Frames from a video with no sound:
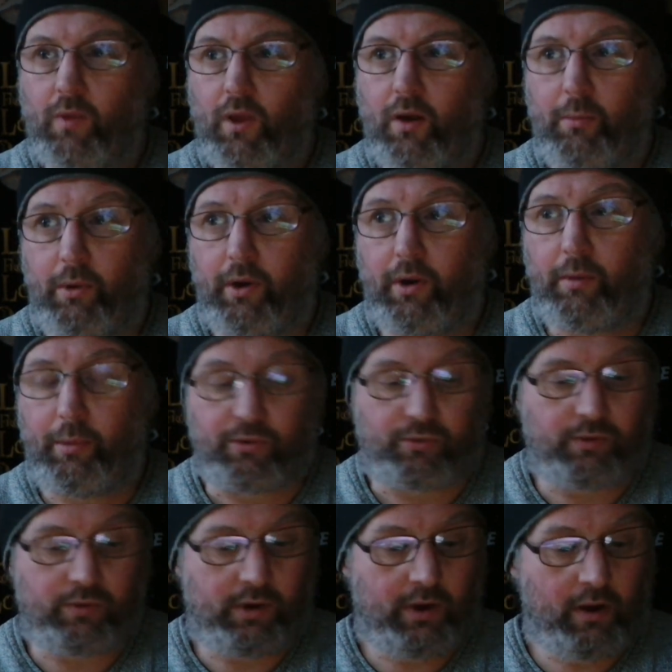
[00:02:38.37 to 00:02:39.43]
Put it up on
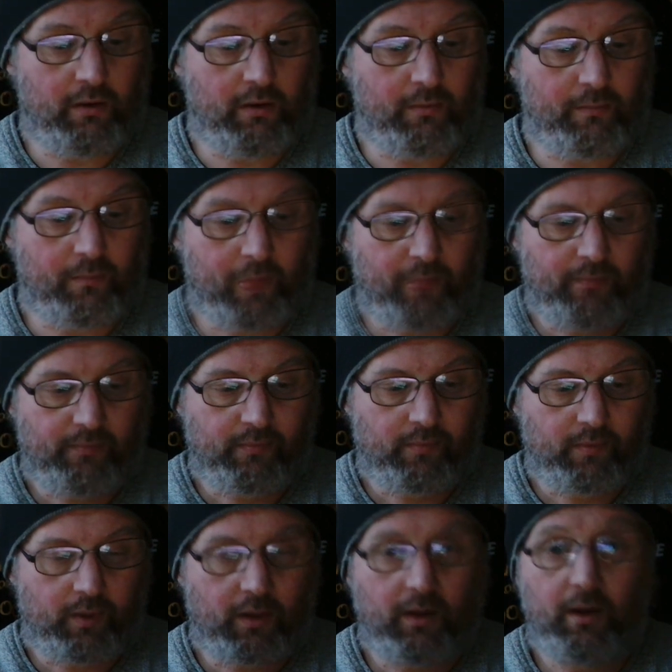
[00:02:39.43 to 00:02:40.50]
screen now.
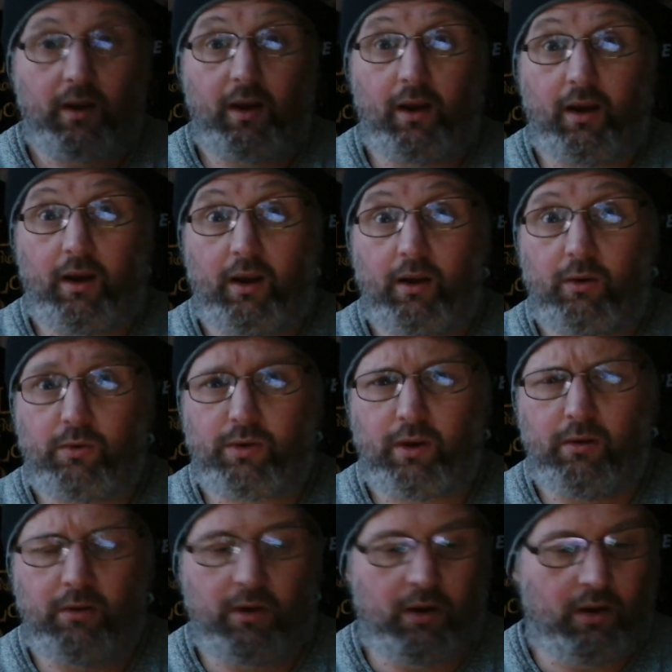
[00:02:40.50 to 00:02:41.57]

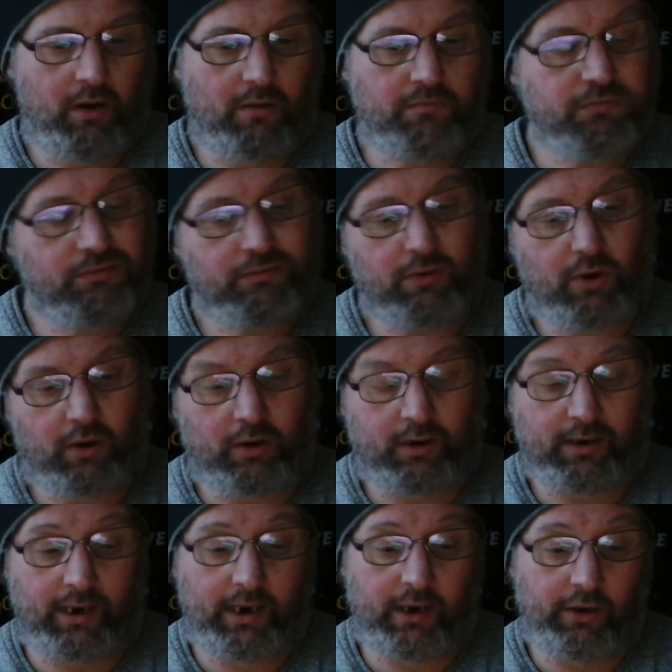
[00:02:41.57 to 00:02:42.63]
Also, not
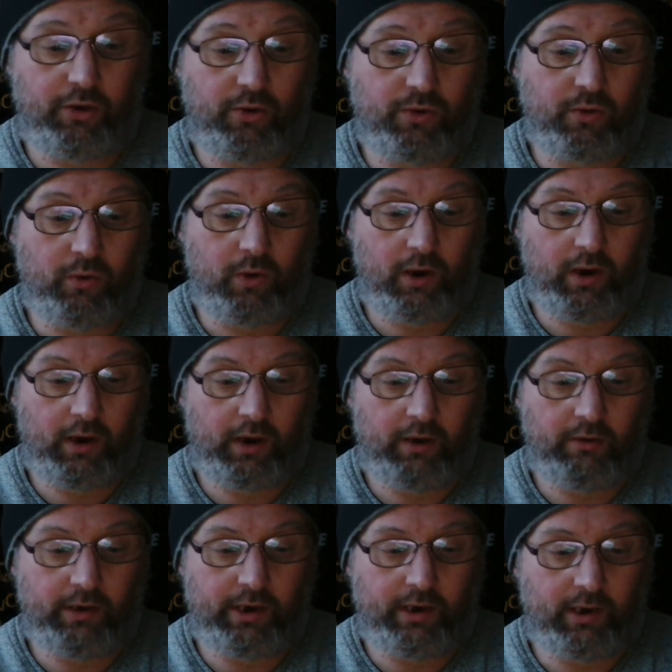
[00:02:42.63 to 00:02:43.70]
exactly unusual
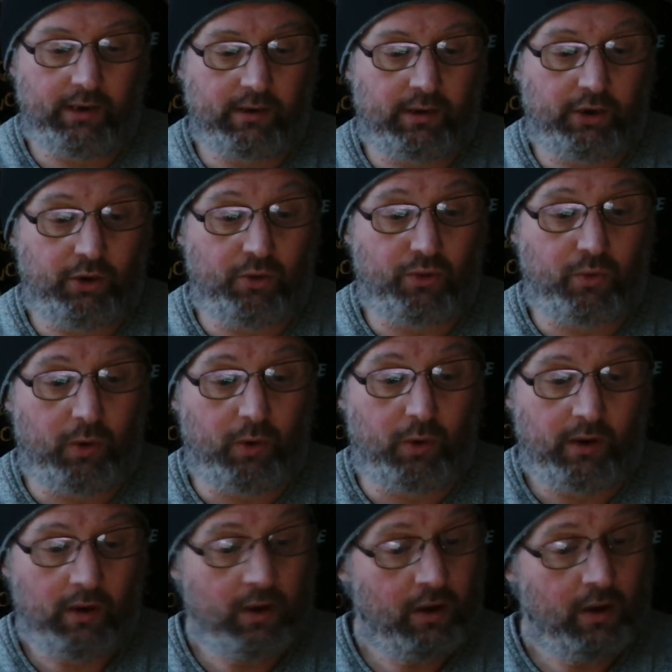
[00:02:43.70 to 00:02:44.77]
ingredient list. The usual
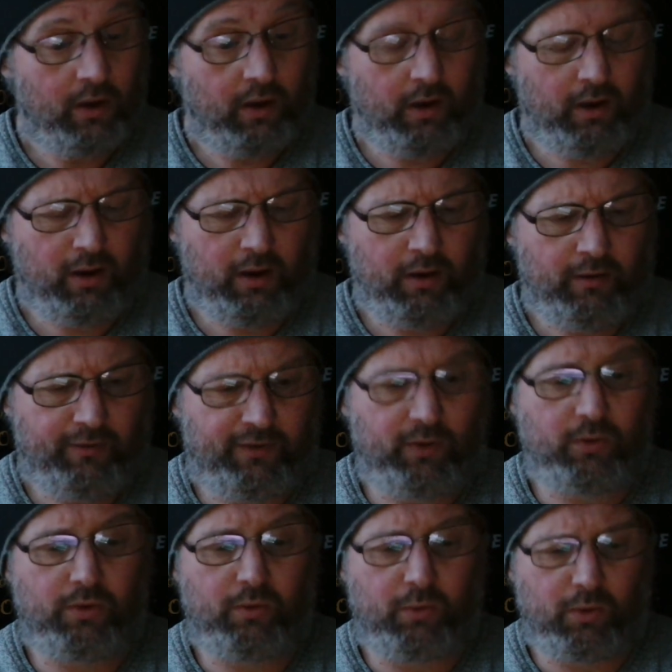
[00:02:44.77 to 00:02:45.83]
one,
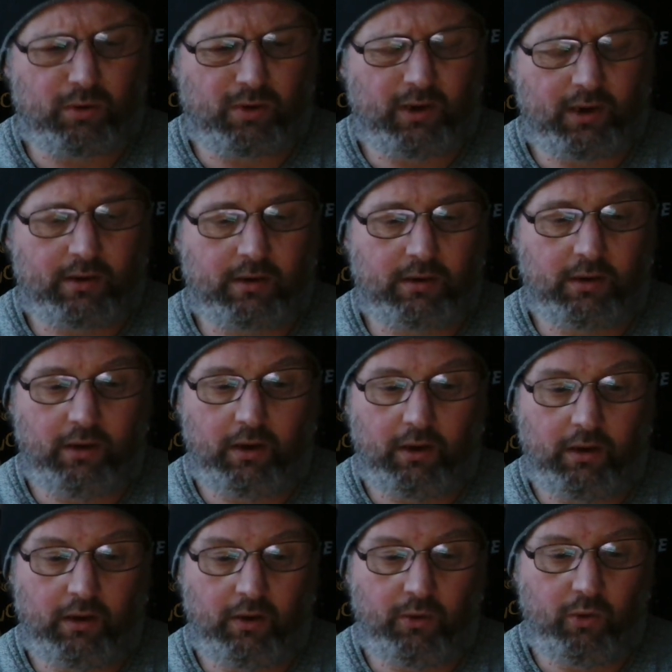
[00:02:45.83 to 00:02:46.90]
filtered water. That's
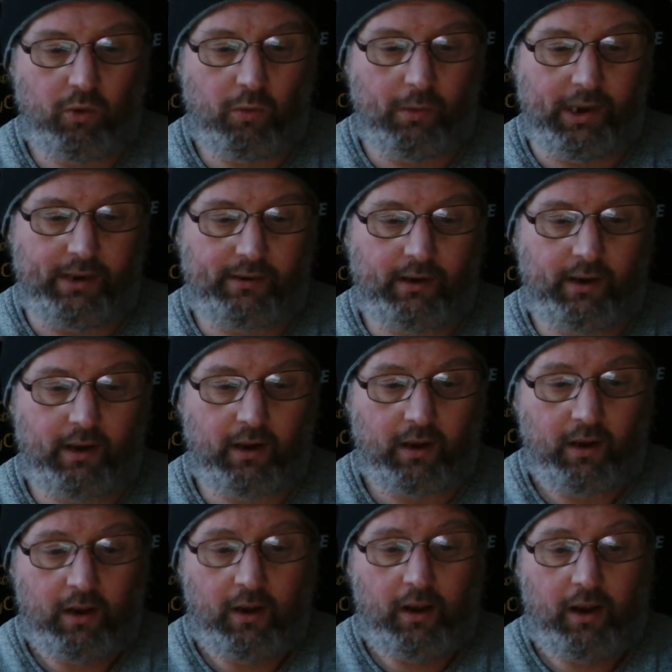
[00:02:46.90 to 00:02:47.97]
don't normally say that,
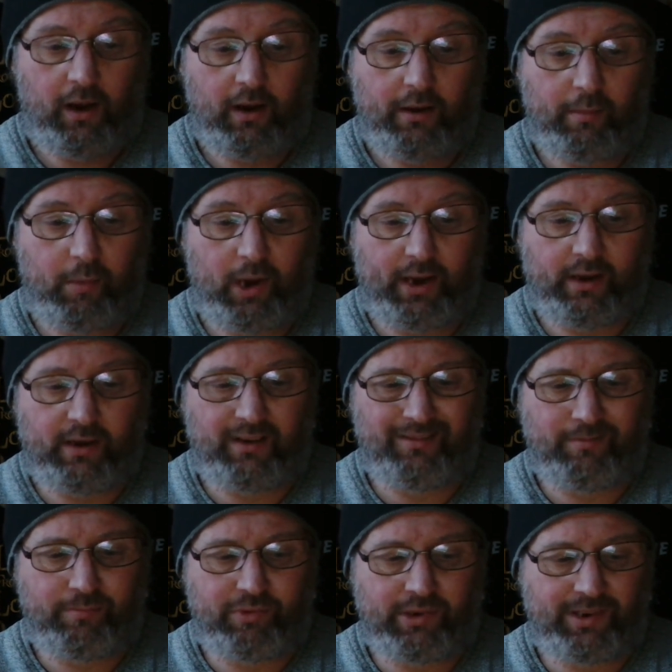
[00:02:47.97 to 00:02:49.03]
and a blend
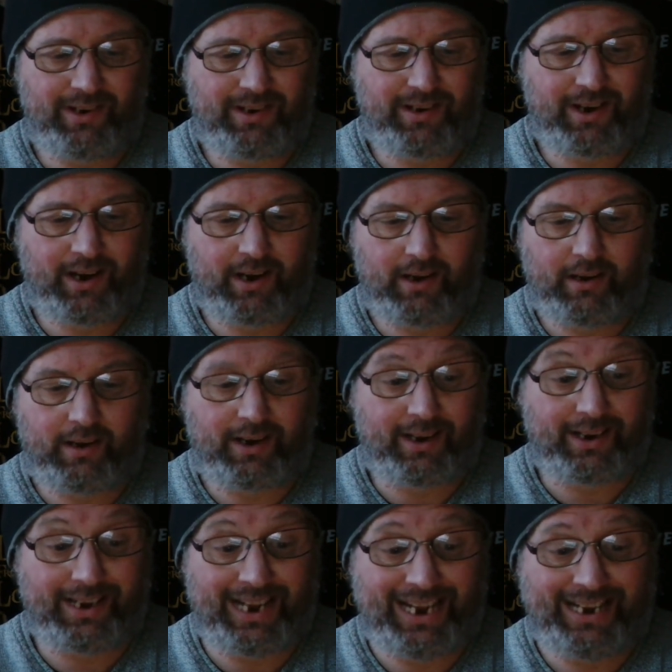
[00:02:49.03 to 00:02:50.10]
of British and
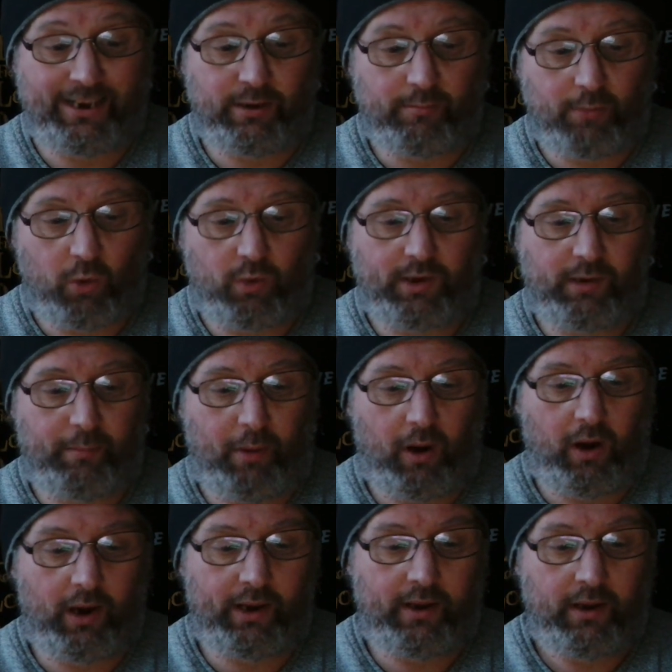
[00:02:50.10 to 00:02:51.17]
Canadian malted
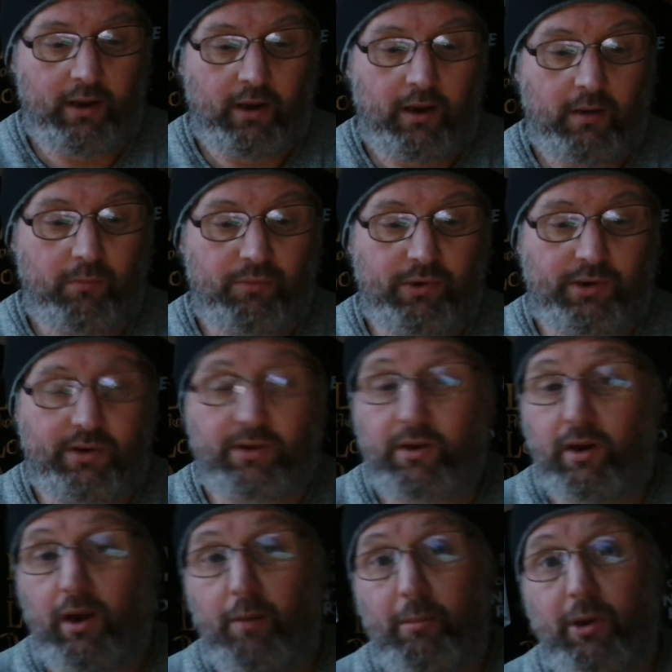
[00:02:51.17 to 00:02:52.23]
barley, British
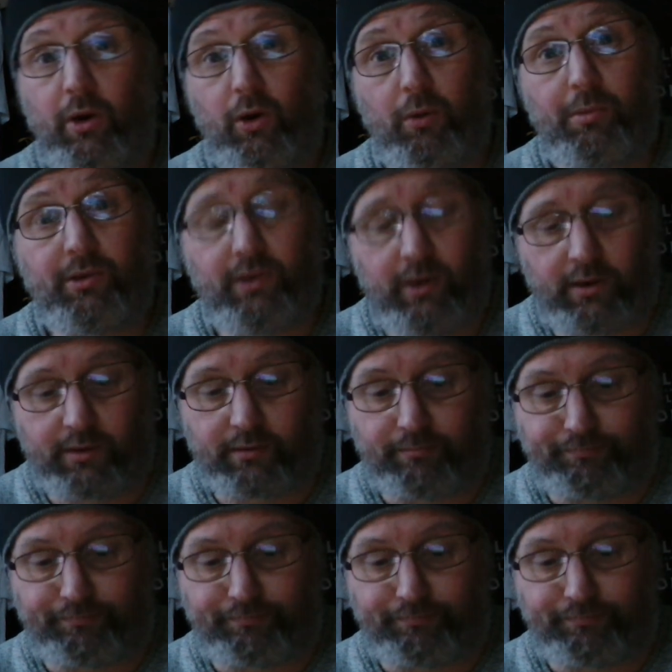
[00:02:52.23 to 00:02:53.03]
Columbia hops and yeast.